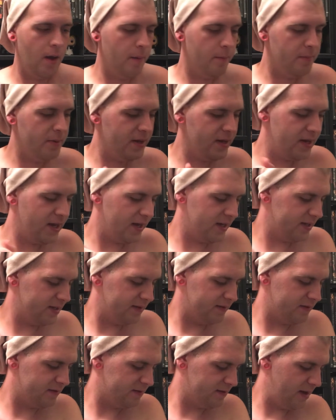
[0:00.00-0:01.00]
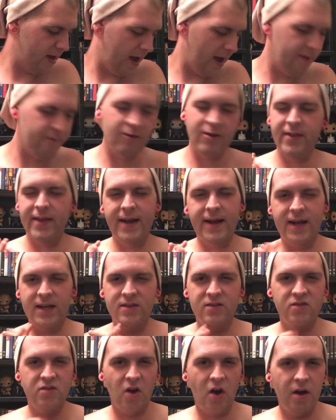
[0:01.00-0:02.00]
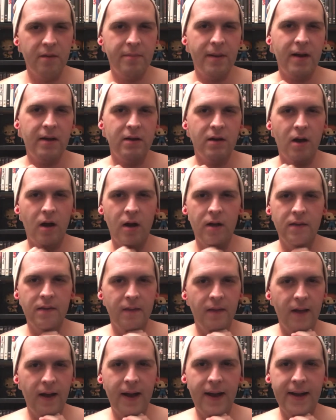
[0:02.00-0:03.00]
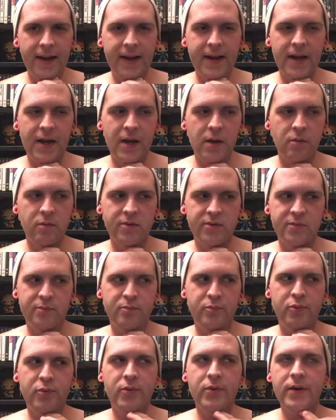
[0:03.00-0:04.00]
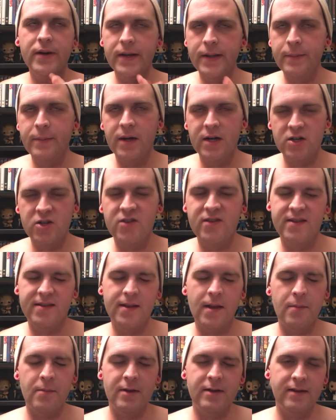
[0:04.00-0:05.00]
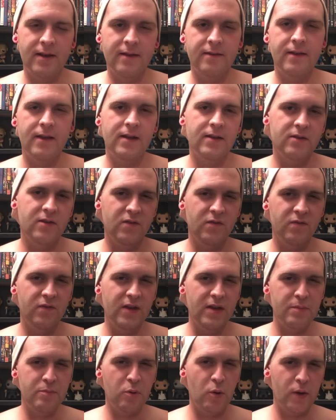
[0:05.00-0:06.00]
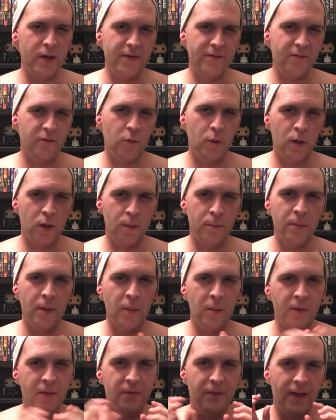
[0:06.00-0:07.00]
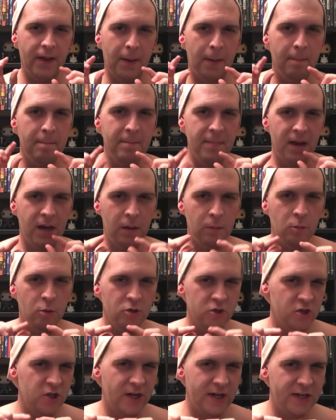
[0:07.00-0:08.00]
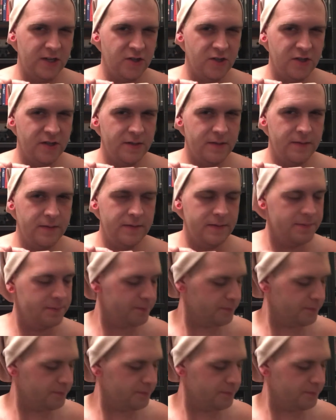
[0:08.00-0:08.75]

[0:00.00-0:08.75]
because everything I saw about it online, it was pretty much the same exact thing as V.4, but with like minimal changes.